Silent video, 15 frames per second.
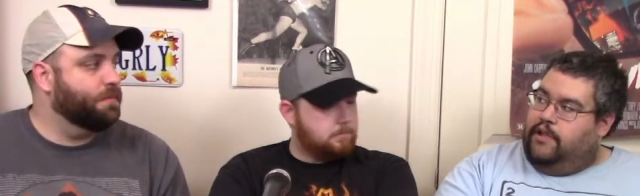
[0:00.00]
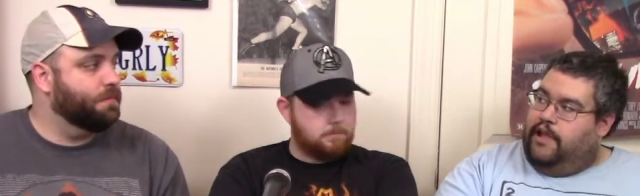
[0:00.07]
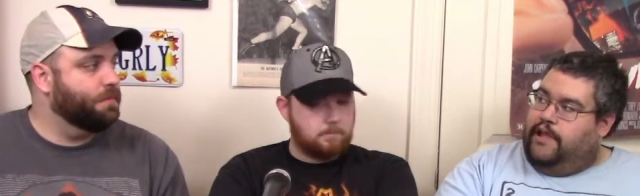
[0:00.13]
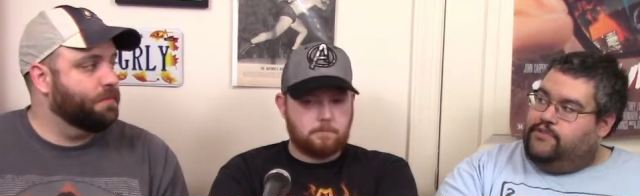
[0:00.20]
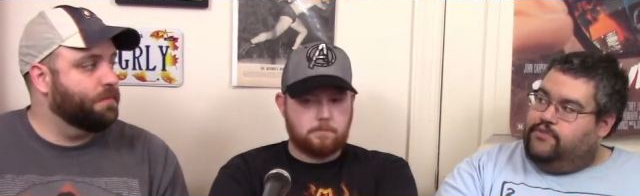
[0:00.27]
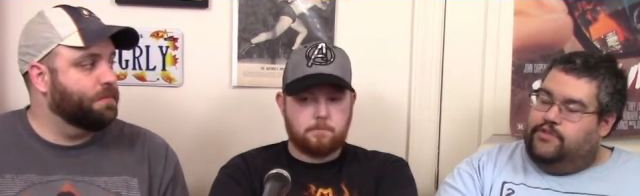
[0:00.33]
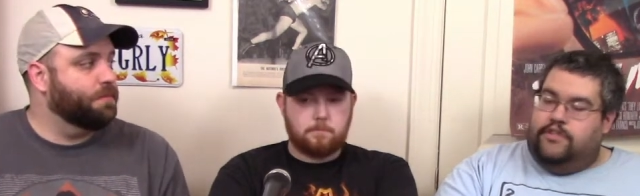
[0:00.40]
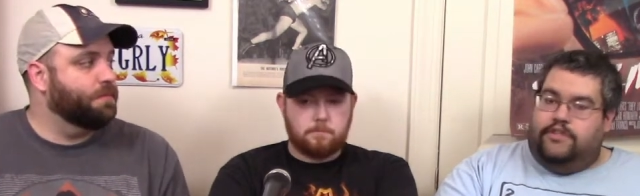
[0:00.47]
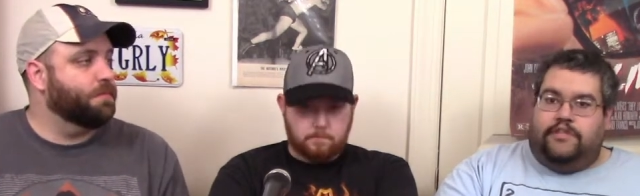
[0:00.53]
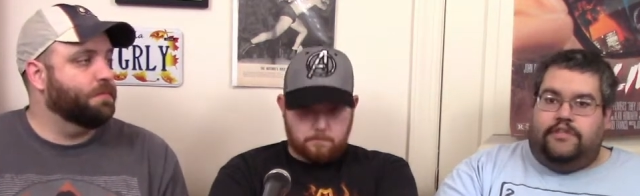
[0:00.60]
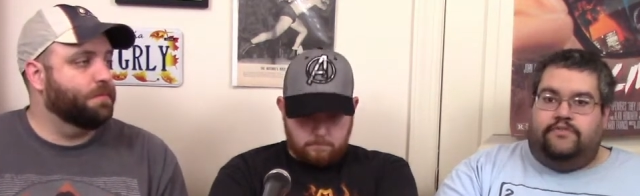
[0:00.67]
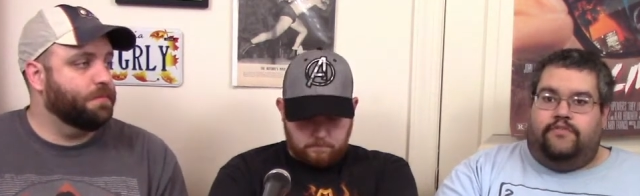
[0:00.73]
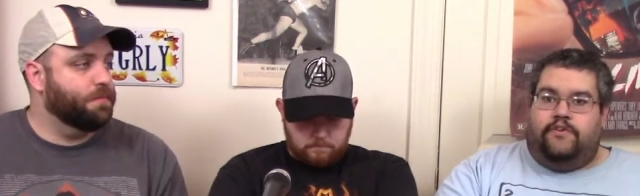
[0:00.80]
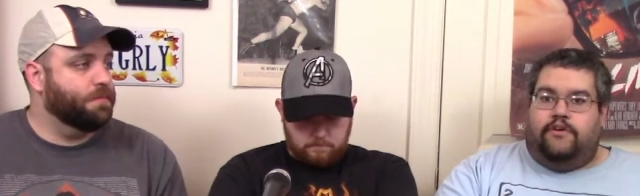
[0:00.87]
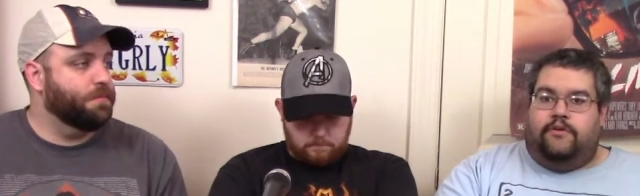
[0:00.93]
Speaker 1: within this
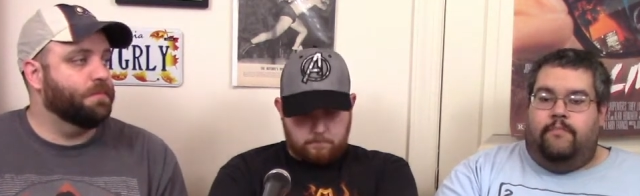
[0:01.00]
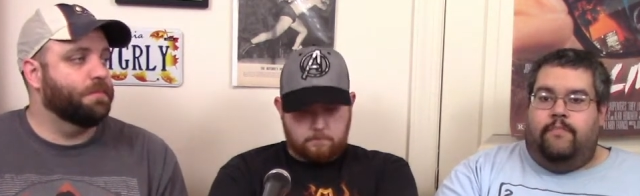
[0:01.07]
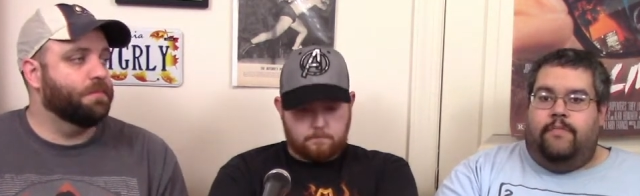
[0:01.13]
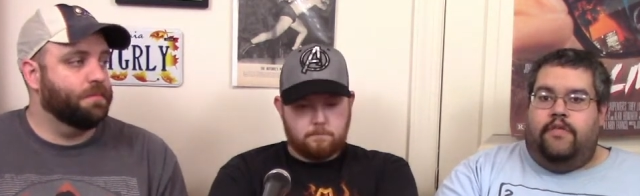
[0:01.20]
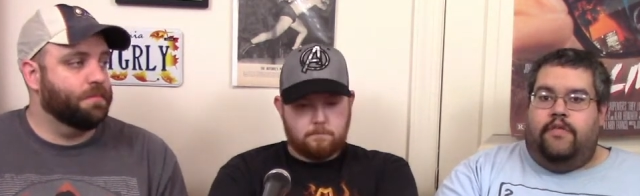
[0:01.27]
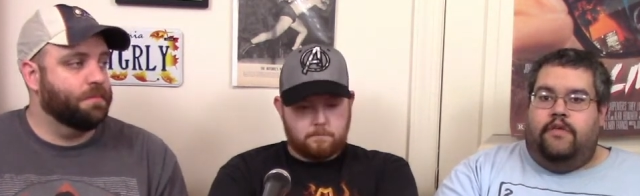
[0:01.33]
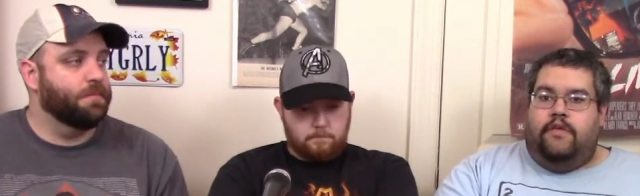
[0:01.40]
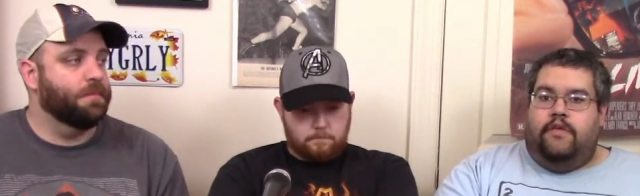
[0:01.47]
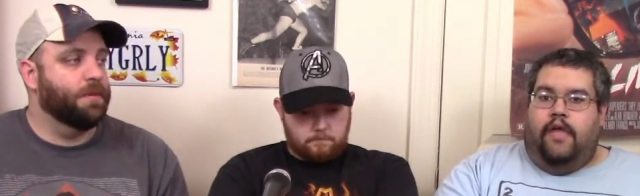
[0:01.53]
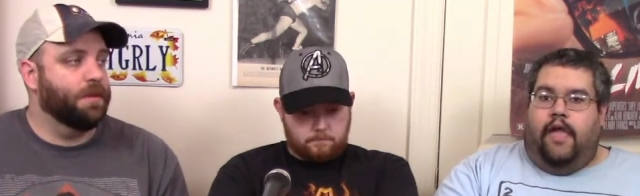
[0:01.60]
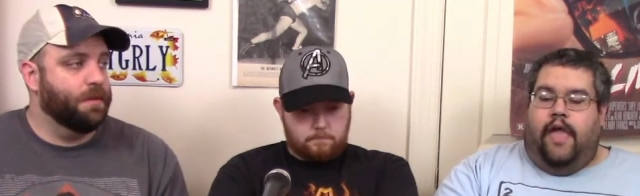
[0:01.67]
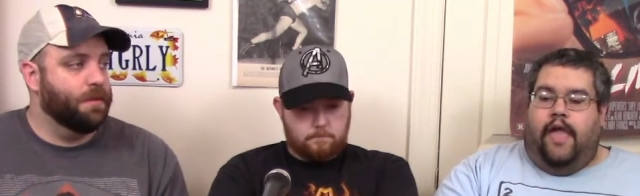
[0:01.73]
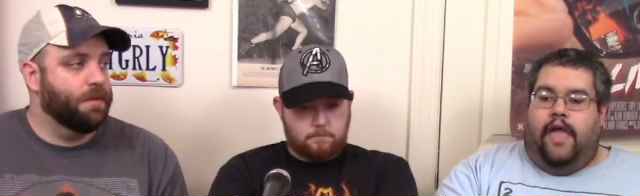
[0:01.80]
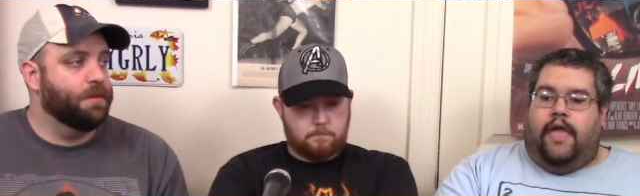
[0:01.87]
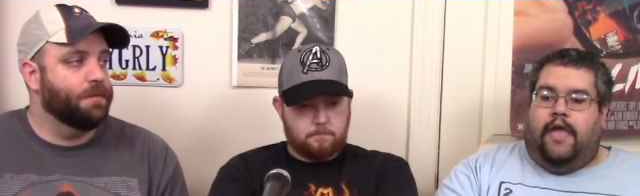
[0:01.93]
film.
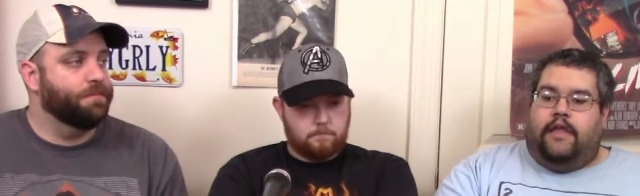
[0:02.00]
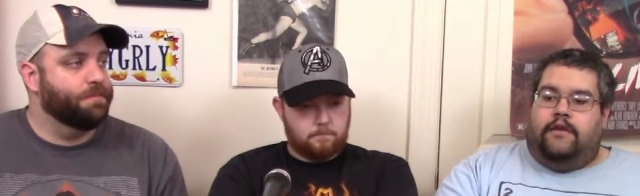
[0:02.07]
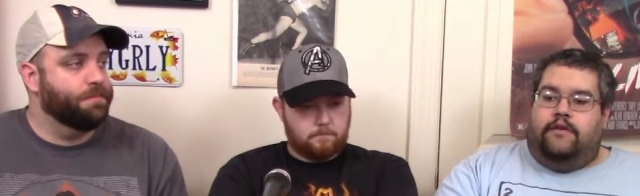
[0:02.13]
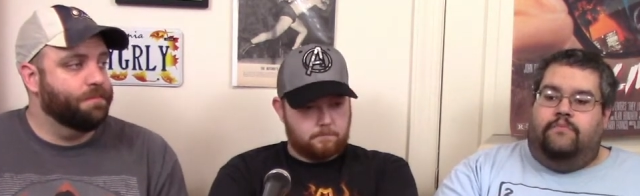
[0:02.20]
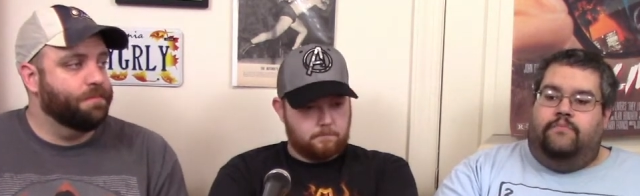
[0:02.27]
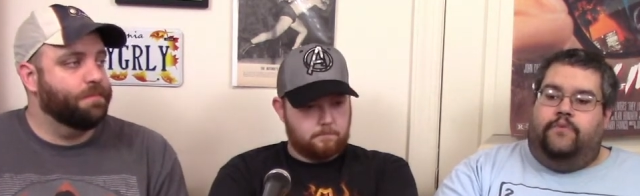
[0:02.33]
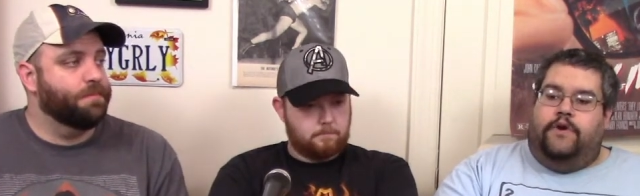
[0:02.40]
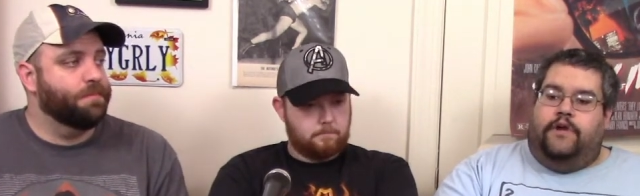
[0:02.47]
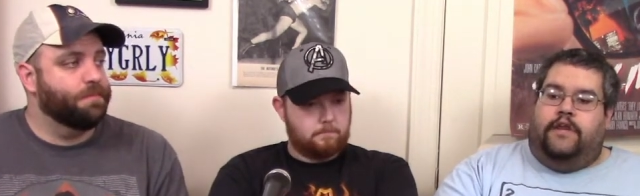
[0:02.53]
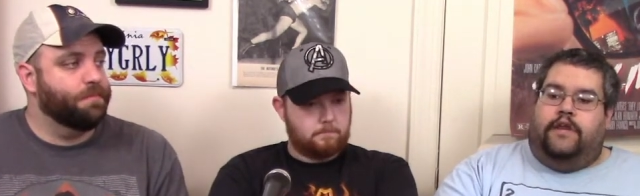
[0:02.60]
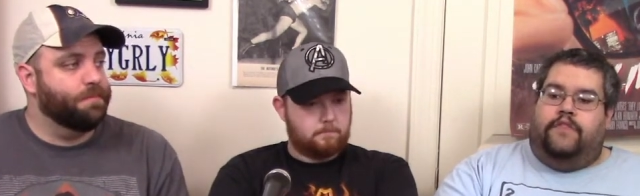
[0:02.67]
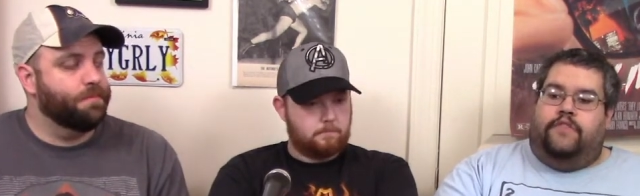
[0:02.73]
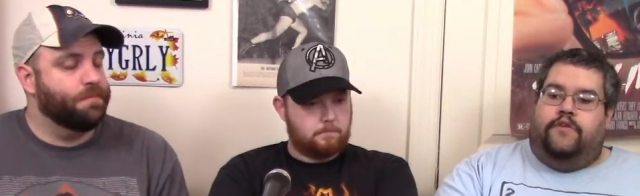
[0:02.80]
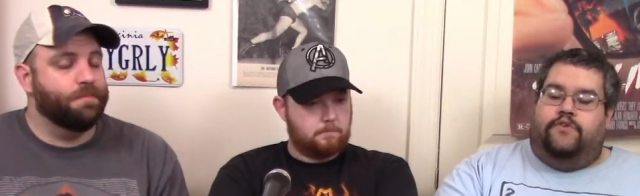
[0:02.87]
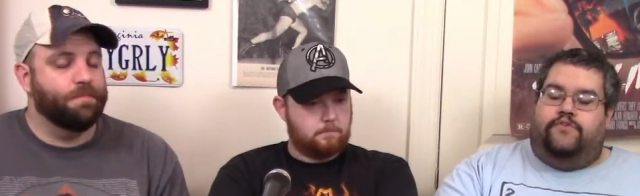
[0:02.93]
And when
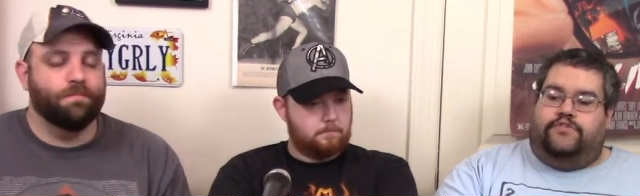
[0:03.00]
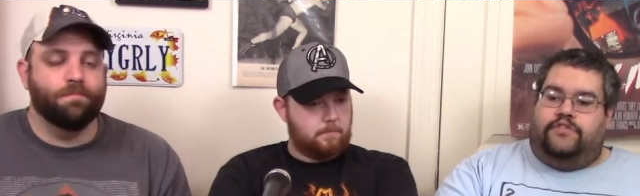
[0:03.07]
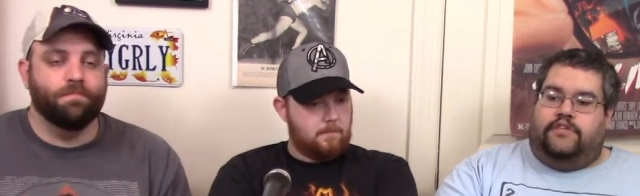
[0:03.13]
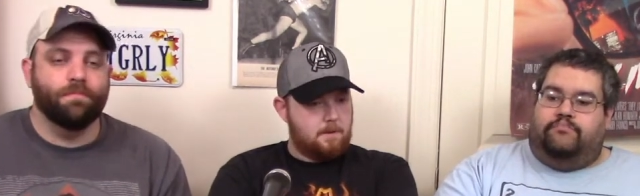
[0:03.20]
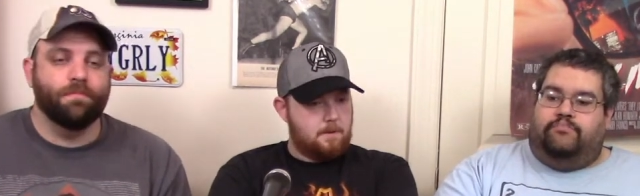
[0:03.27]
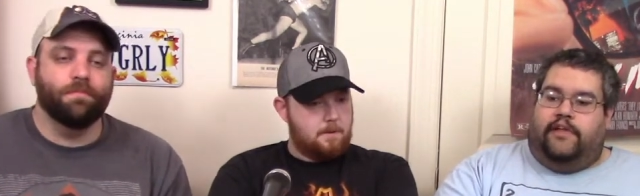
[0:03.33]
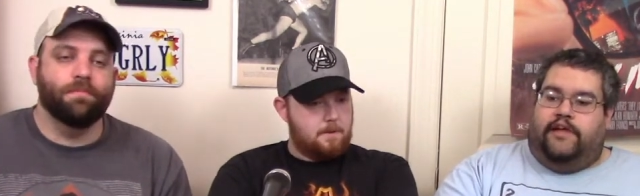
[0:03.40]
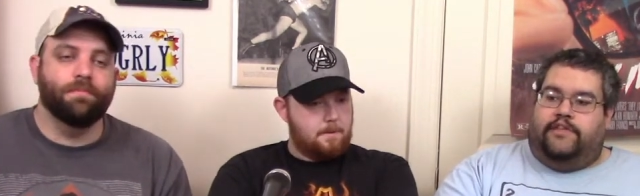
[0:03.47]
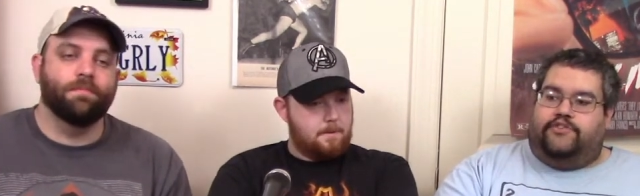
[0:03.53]
those subplots are